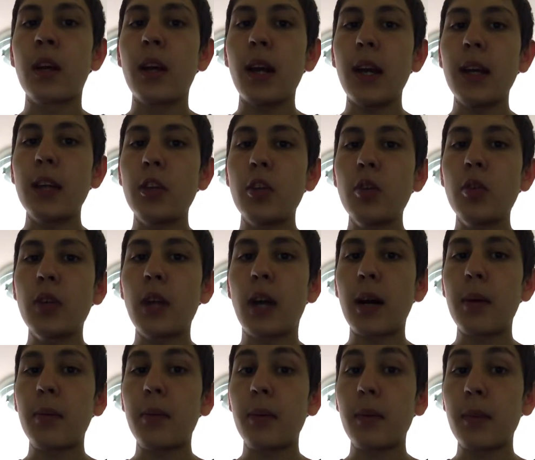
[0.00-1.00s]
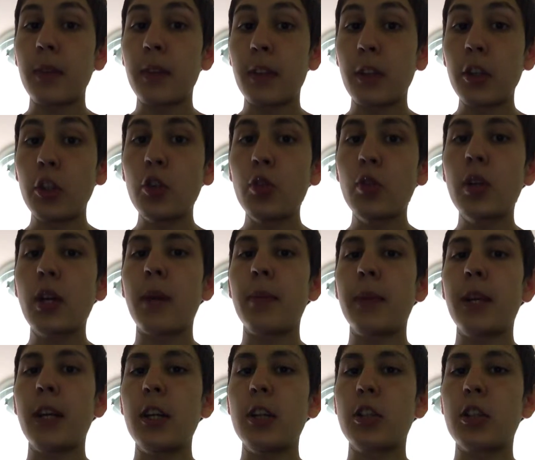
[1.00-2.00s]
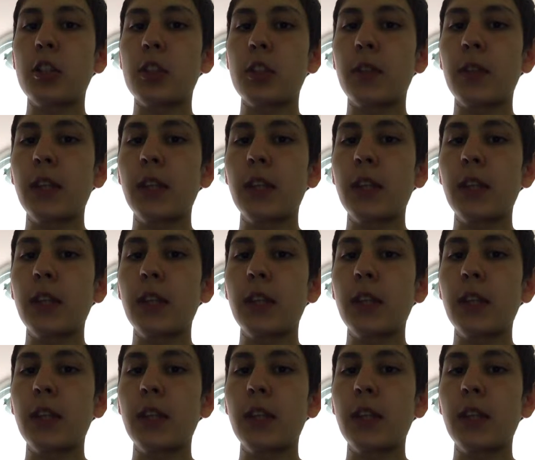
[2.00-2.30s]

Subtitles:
The new combinations of